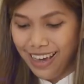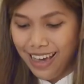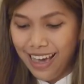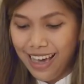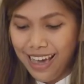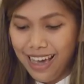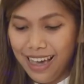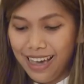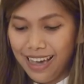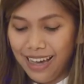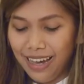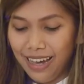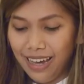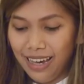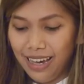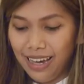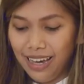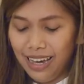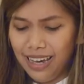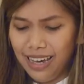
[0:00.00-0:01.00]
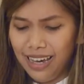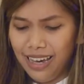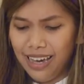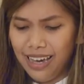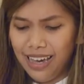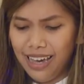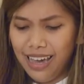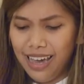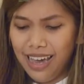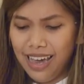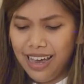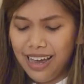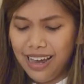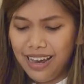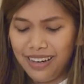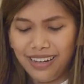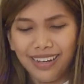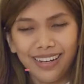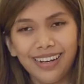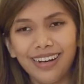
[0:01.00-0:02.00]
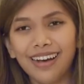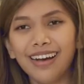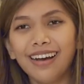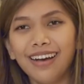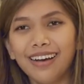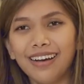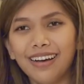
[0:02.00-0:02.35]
Nothing is said.